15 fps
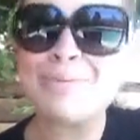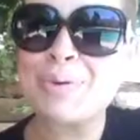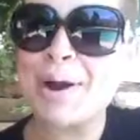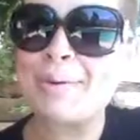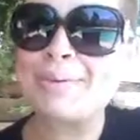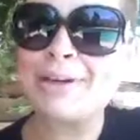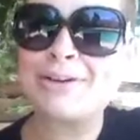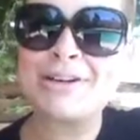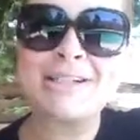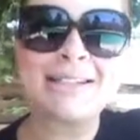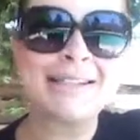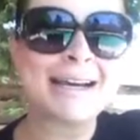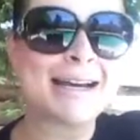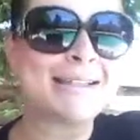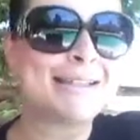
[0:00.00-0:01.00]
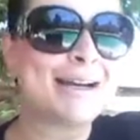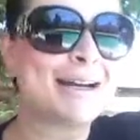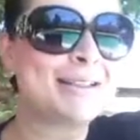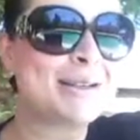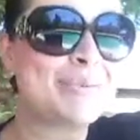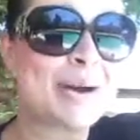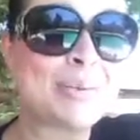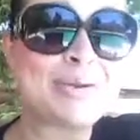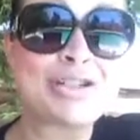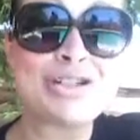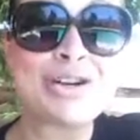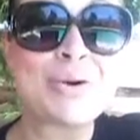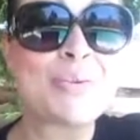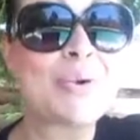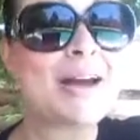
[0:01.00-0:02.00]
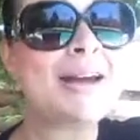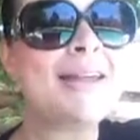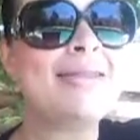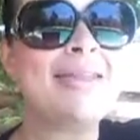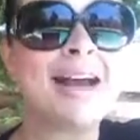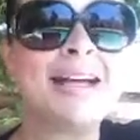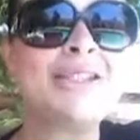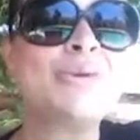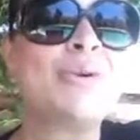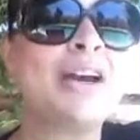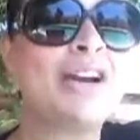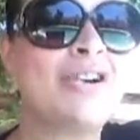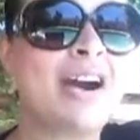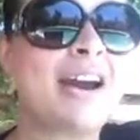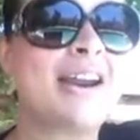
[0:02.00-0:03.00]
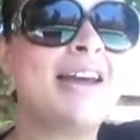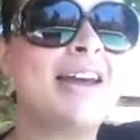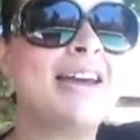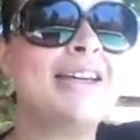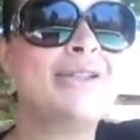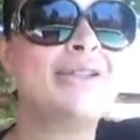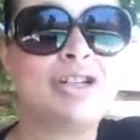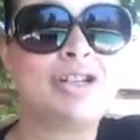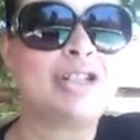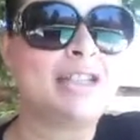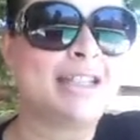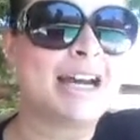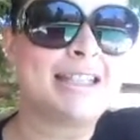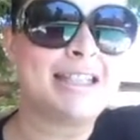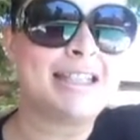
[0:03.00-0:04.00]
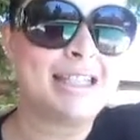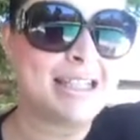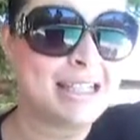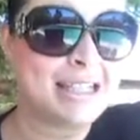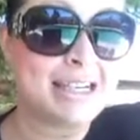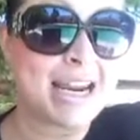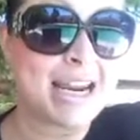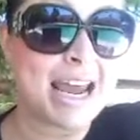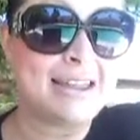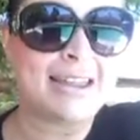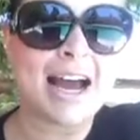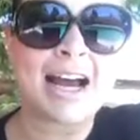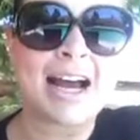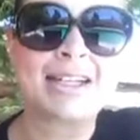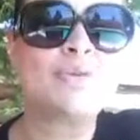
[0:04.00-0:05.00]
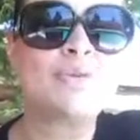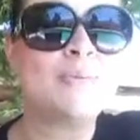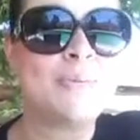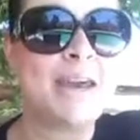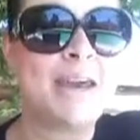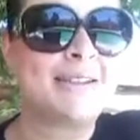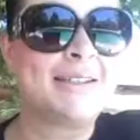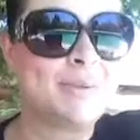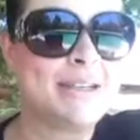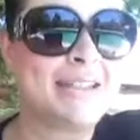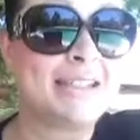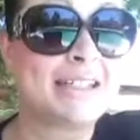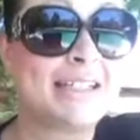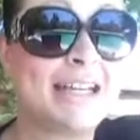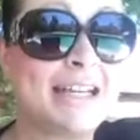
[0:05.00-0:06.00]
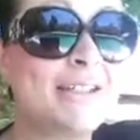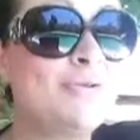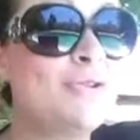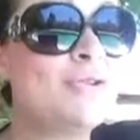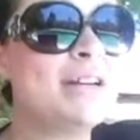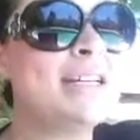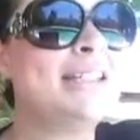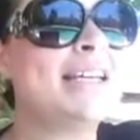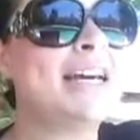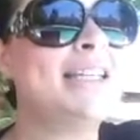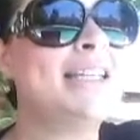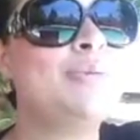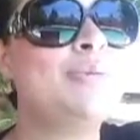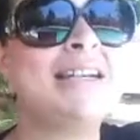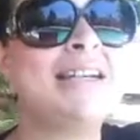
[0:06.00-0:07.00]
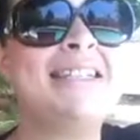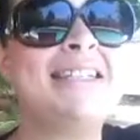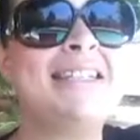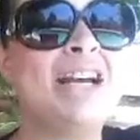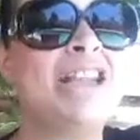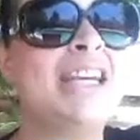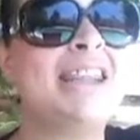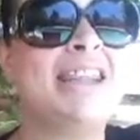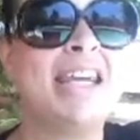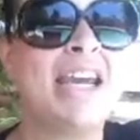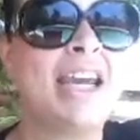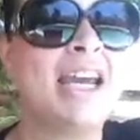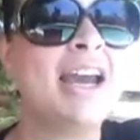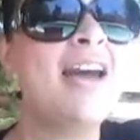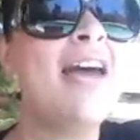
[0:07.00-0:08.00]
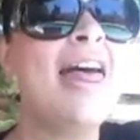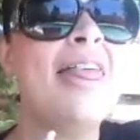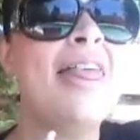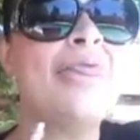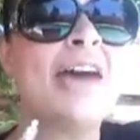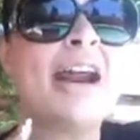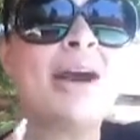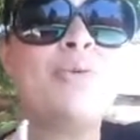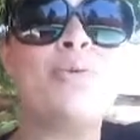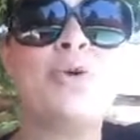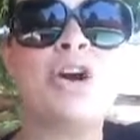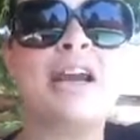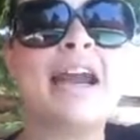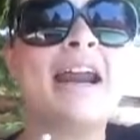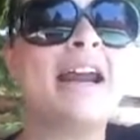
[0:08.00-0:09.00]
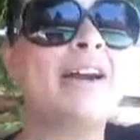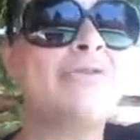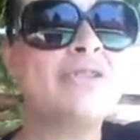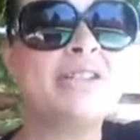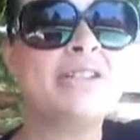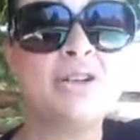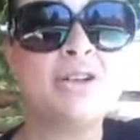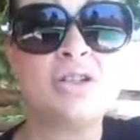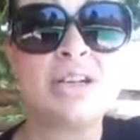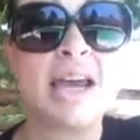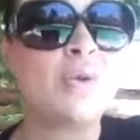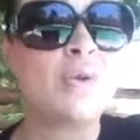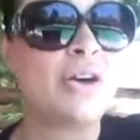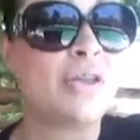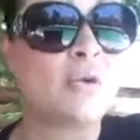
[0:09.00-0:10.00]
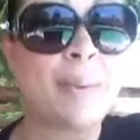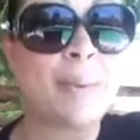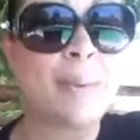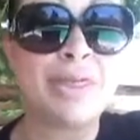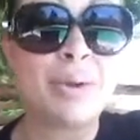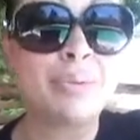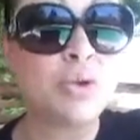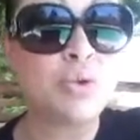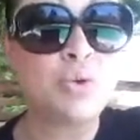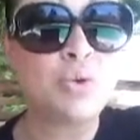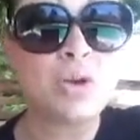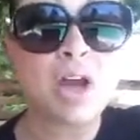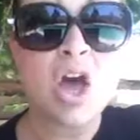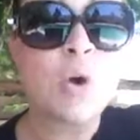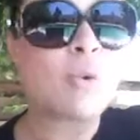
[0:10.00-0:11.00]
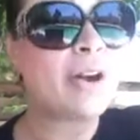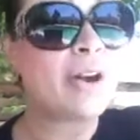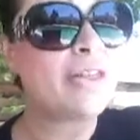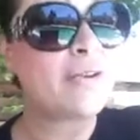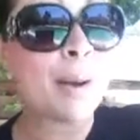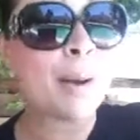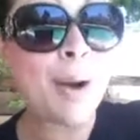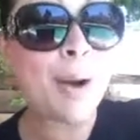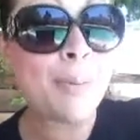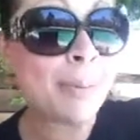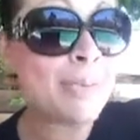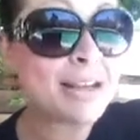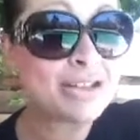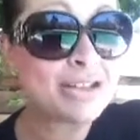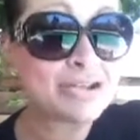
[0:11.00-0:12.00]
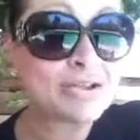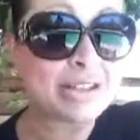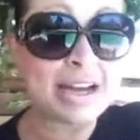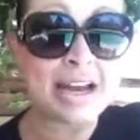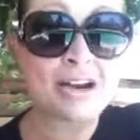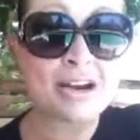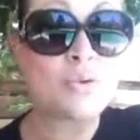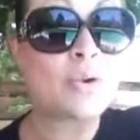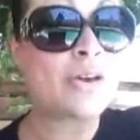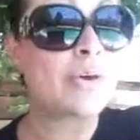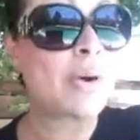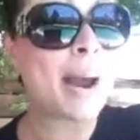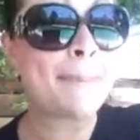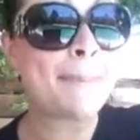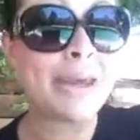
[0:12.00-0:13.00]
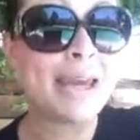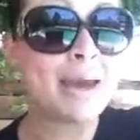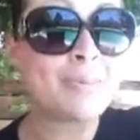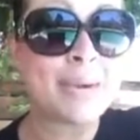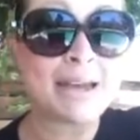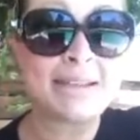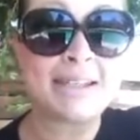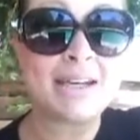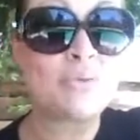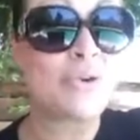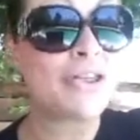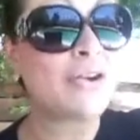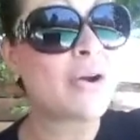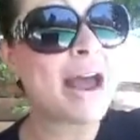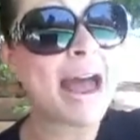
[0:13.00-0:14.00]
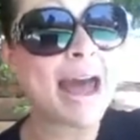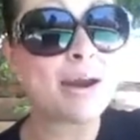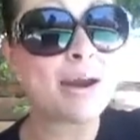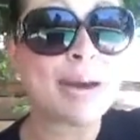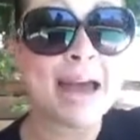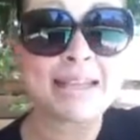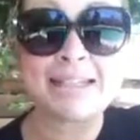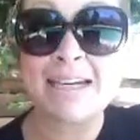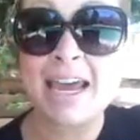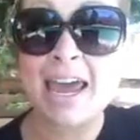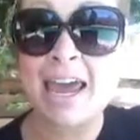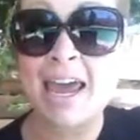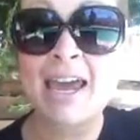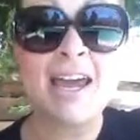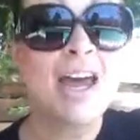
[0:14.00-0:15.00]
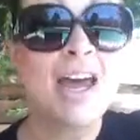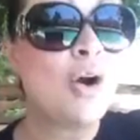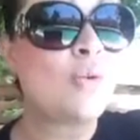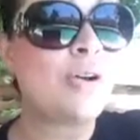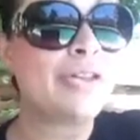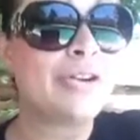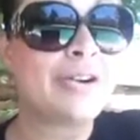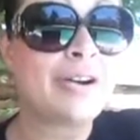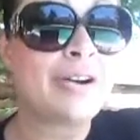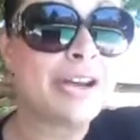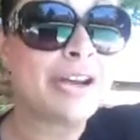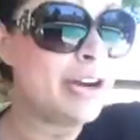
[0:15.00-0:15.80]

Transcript: probably criticized, talked about, but you know what? That's why Greta is where she's at today. That's what makes me successful. It's been a daily thing that I work at every single day, whether I'm in the mood, whether I'm on my menstrual cycle, whether I'm PMSing, whether I had a bad day, whether,